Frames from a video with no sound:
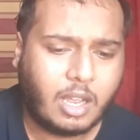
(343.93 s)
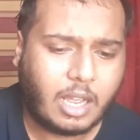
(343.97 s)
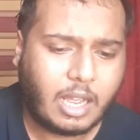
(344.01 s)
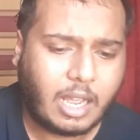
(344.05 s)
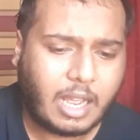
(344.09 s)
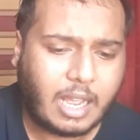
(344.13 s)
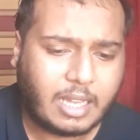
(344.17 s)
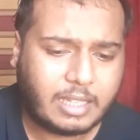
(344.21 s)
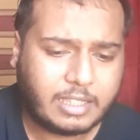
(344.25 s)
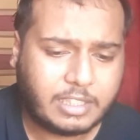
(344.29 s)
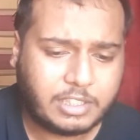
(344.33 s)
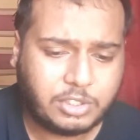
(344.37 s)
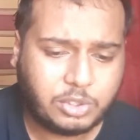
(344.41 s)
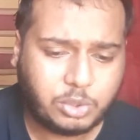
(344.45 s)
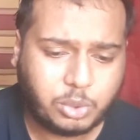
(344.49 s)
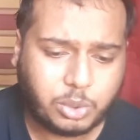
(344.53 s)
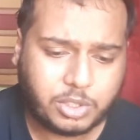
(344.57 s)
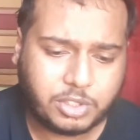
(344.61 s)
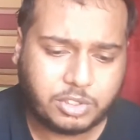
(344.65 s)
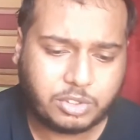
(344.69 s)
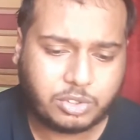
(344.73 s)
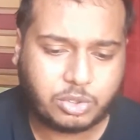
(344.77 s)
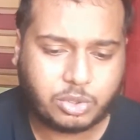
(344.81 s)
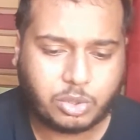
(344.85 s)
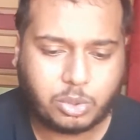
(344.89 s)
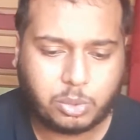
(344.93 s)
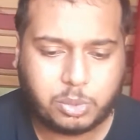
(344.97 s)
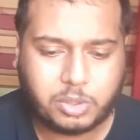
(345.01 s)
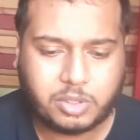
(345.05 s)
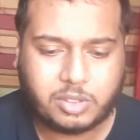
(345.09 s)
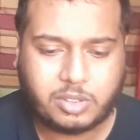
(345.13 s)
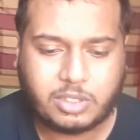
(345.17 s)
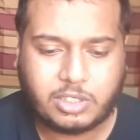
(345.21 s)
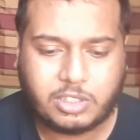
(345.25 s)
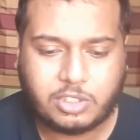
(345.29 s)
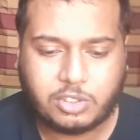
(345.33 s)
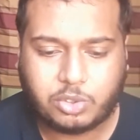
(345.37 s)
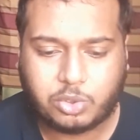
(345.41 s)
And in doing so, we
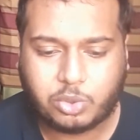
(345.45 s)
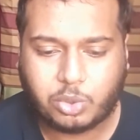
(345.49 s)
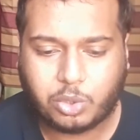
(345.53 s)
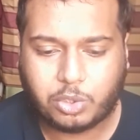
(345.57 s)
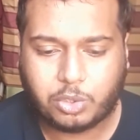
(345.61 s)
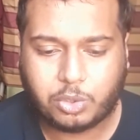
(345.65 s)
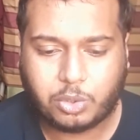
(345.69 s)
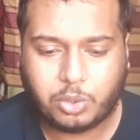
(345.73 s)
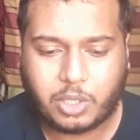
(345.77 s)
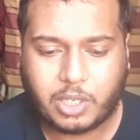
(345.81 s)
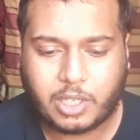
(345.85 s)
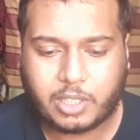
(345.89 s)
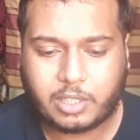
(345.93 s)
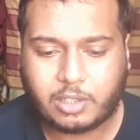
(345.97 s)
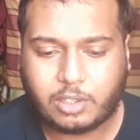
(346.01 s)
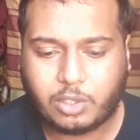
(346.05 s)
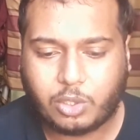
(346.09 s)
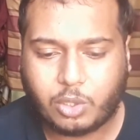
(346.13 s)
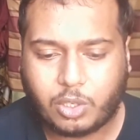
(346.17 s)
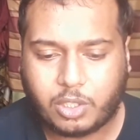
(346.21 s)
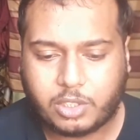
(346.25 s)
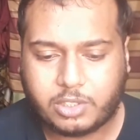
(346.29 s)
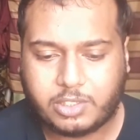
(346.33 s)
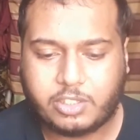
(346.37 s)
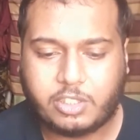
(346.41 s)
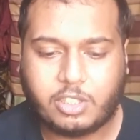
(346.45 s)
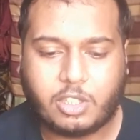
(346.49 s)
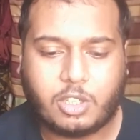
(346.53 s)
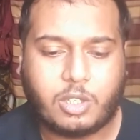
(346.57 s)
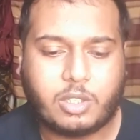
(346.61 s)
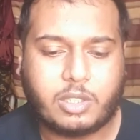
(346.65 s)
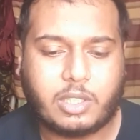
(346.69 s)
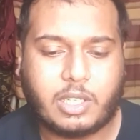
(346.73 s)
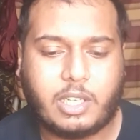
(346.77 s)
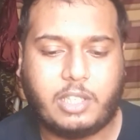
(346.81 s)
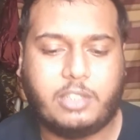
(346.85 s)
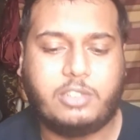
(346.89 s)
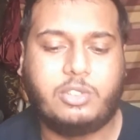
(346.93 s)
see Zoro and Law on the
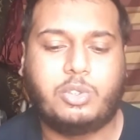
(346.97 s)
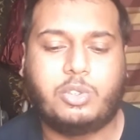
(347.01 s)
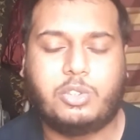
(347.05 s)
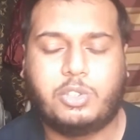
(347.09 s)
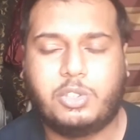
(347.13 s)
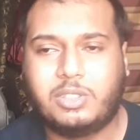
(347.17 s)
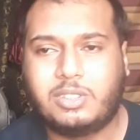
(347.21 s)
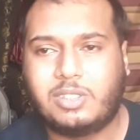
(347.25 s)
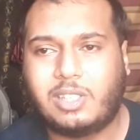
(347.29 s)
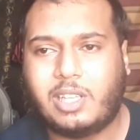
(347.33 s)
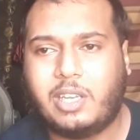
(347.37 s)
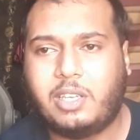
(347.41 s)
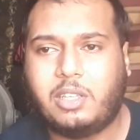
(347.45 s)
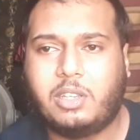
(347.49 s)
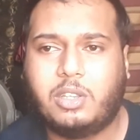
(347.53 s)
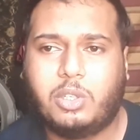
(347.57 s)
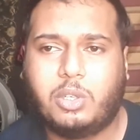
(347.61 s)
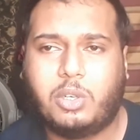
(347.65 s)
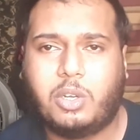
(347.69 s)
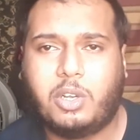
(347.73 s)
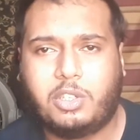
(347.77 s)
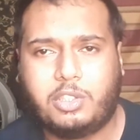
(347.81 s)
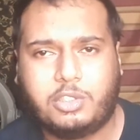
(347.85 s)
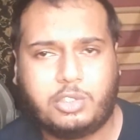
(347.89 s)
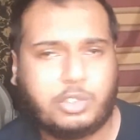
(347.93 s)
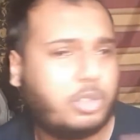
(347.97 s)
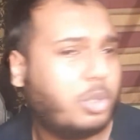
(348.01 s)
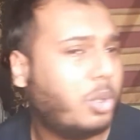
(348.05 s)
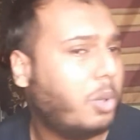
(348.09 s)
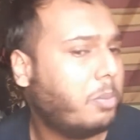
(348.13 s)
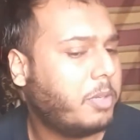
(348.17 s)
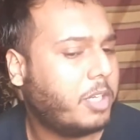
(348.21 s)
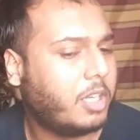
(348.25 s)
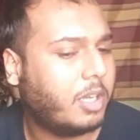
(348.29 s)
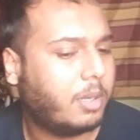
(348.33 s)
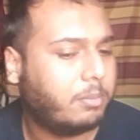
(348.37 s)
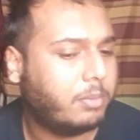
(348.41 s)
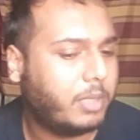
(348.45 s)
ground, and Zoro is like, Law, throw
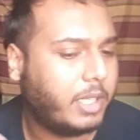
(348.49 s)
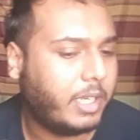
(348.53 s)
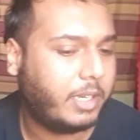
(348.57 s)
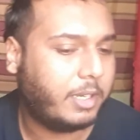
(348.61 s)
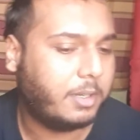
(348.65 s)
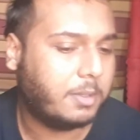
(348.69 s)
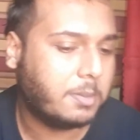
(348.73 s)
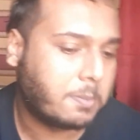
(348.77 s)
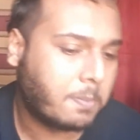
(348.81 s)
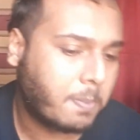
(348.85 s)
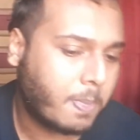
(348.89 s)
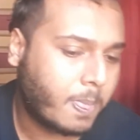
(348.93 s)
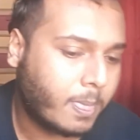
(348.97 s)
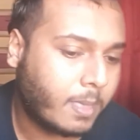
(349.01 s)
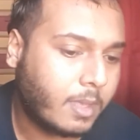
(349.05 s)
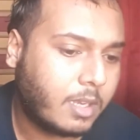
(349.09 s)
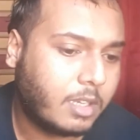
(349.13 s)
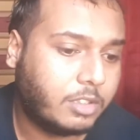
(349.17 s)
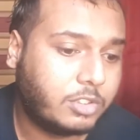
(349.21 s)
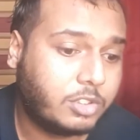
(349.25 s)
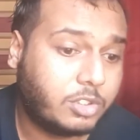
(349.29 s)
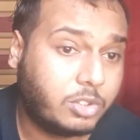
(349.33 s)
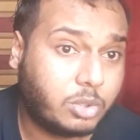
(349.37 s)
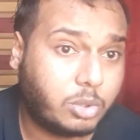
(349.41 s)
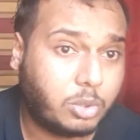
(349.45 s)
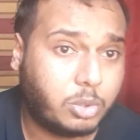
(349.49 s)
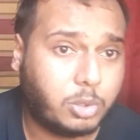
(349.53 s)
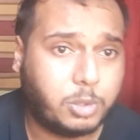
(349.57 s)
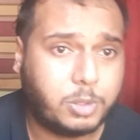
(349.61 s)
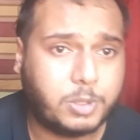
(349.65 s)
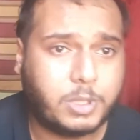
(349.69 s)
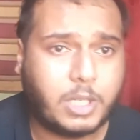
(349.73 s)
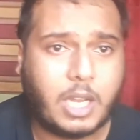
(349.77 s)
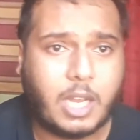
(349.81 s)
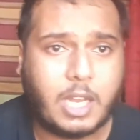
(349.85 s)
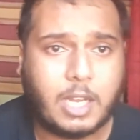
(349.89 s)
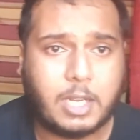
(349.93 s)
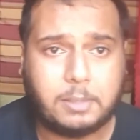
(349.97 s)
me up there. So
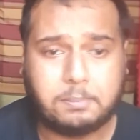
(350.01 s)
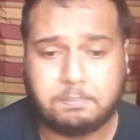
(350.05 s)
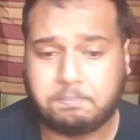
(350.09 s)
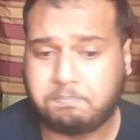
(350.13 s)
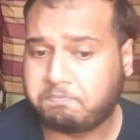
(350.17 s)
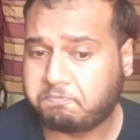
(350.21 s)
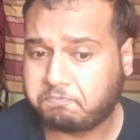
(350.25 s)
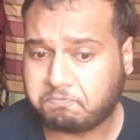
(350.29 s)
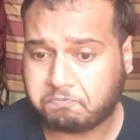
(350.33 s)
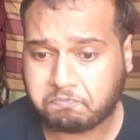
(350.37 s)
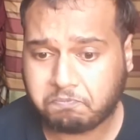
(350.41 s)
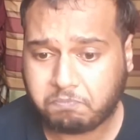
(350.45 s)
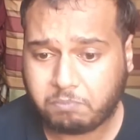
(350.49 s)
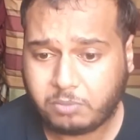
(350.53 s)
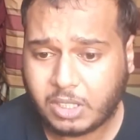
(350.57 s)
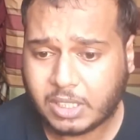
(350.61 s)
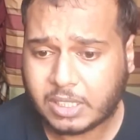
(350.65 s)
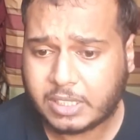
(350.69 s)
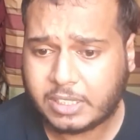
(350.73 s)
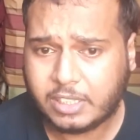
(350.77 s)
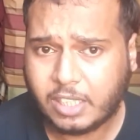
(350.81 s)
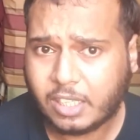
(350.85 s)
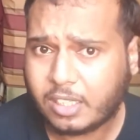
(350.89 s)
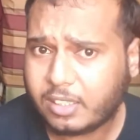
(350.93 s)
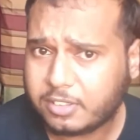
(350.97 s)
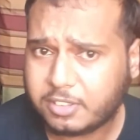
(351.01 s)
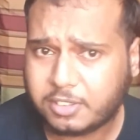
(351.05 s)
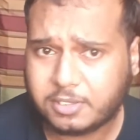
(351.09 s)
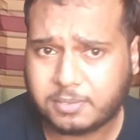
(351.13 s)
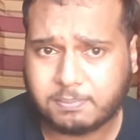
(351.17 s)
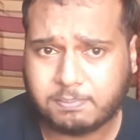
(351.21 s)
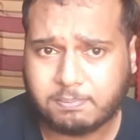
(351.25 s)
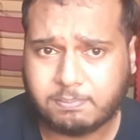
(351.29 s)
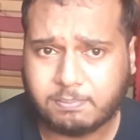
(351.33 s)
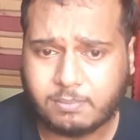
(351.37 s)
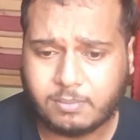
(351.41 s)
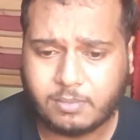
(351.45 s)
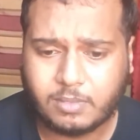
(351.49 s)
he does.
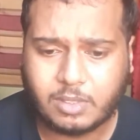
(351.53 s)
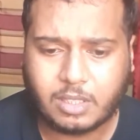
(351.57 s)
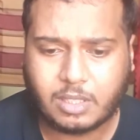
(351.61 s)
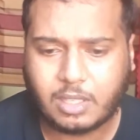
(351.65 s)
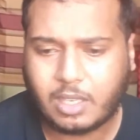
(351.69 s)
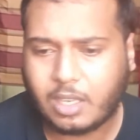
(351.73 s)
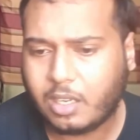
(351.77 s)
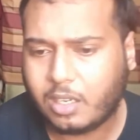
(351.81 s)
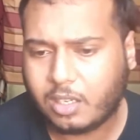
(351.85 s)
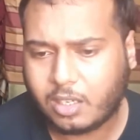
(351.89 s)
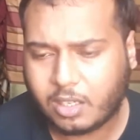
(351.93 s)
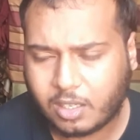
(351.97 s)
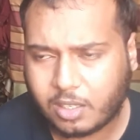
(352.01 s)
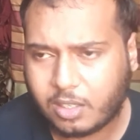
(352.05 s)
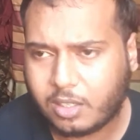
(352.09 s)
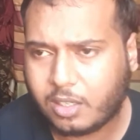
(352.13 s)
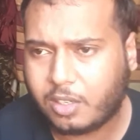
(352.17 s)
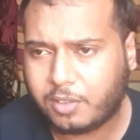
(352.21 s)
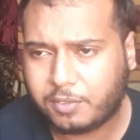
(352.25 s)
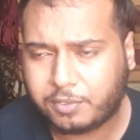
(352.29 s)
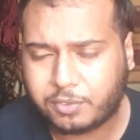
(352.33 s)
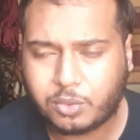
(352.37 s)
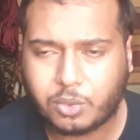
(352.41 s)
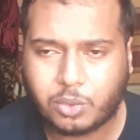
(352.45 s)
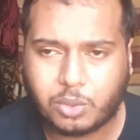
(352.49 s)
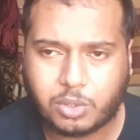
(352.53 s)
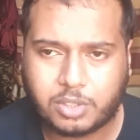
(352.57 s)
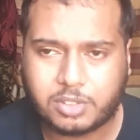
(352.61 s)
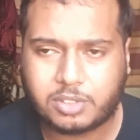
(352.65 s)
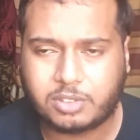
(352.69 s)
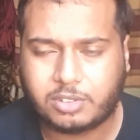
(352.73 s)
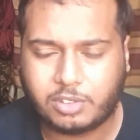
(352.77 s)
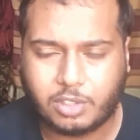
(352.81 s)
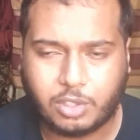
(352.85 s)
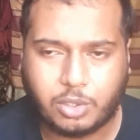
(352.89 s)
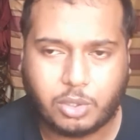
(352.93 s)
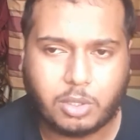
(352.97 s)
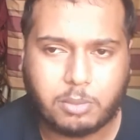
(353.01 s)
Of
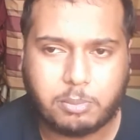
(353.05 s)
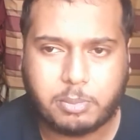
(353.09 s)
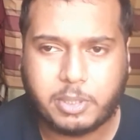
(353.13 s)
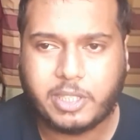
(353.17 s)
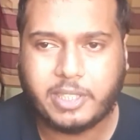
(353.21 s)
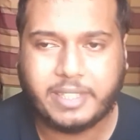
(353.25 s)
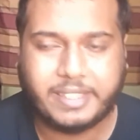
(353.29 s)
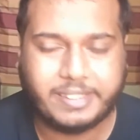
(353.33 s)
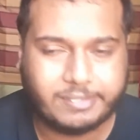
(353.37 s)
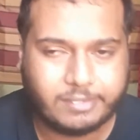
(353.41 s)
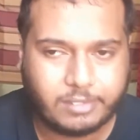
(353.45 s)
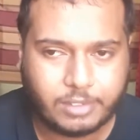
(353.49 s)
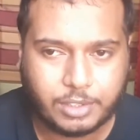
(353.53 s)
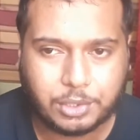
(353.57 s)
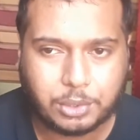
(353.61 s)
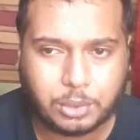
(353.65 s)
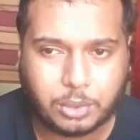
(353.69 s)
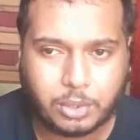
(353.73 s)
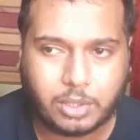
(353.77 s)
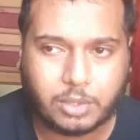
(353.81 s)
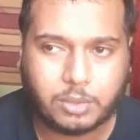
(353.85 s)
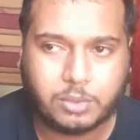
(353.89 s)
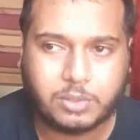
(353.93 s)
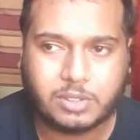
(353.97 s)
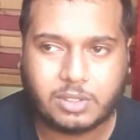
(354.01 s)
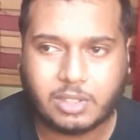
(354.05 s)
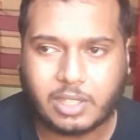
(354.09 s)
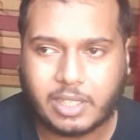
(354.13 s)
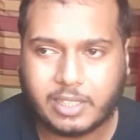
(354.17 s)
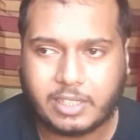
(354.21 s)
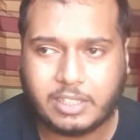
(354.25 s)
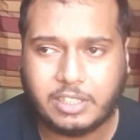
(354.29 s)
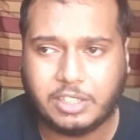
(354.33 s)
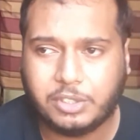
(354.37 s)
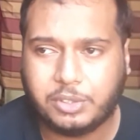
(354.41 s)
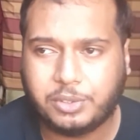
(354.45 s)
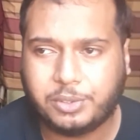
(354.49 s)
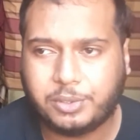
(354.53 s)
course, Law being Law was like,
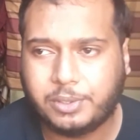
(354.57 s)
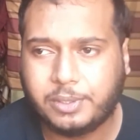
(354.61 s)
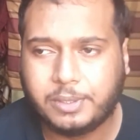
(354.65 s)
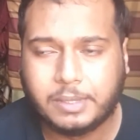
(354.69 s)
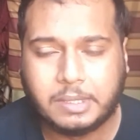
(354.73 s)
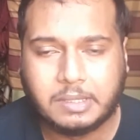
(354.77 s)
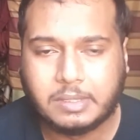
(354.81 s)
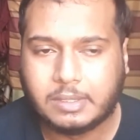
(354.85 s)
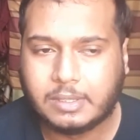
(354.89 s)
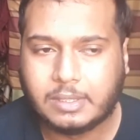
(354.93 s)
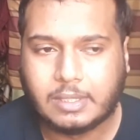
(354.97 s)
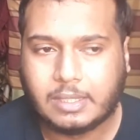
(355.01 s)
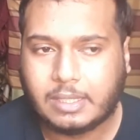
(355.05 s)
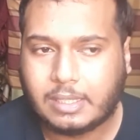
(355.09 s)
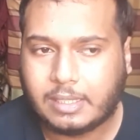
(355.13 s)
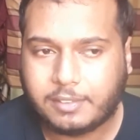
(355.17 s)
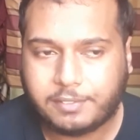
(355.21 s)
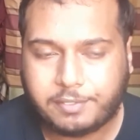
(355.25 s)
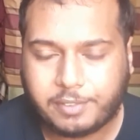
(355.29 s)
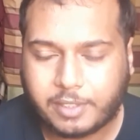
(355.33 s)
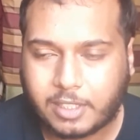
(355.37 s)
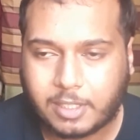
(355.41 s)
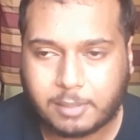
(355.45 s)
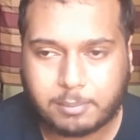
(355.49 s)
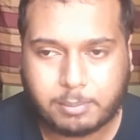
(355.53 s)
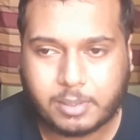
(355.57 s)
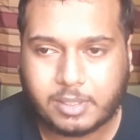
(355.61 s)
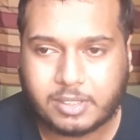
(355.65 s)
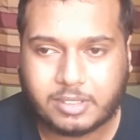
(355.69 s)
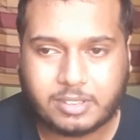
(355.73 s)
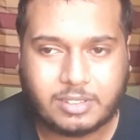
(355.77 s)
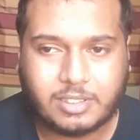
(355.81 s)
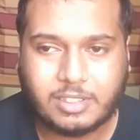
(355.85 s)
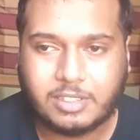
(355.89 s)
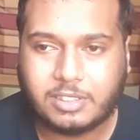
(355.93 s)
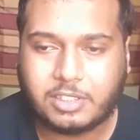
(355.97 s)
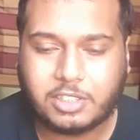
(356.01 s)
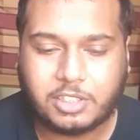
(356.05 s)
fed up
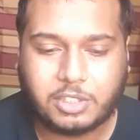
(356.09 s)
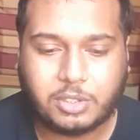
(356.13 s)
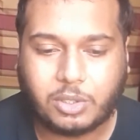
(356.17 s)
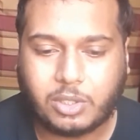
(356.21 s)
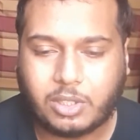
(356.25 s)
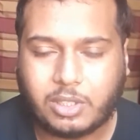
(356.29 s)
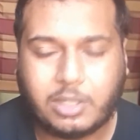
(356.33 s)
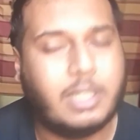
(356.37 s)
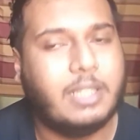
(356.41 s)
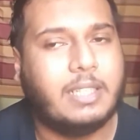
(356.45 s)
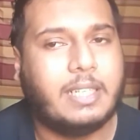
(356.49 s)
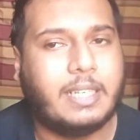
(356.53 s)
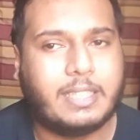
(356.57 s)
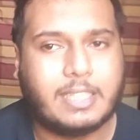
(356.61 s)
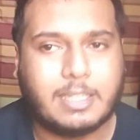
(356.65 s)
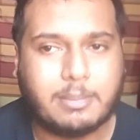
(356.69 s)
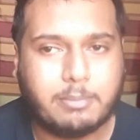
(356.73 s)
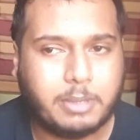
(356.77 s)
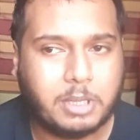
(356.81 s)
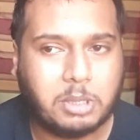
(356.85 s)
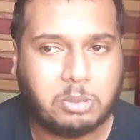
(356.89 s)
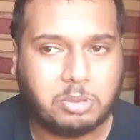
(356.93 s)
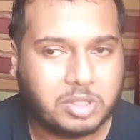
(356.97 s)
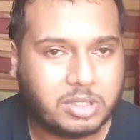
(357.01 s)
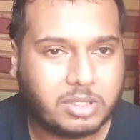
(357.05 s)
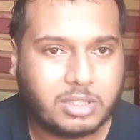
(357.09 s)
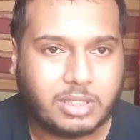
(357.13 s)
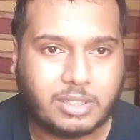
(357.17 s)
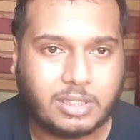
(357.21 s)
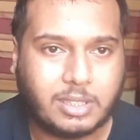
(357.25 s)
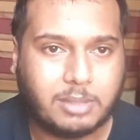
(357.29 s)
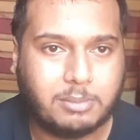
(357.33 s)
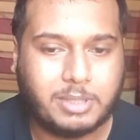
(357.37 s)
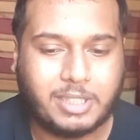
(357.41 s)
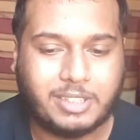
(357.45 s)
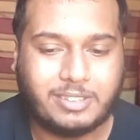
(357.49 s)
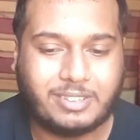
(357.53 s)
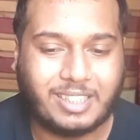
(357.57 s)
listening to y'all like a
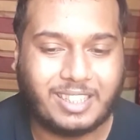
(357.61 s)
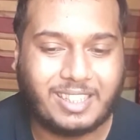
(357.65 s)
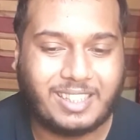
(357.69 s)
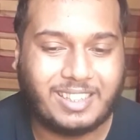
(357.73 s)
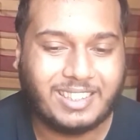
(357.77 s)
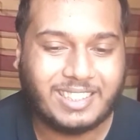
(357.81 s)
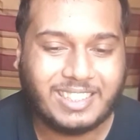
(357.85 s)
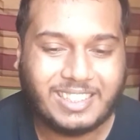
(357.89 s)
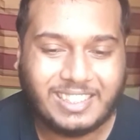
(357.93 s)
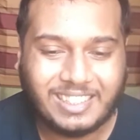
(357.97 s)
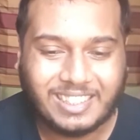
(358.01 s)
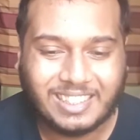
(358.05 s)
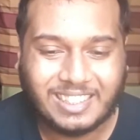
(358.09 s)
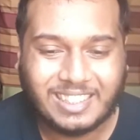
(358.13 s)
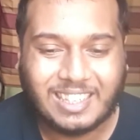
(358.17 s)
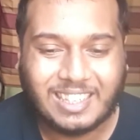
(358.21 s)
babysitter, basically.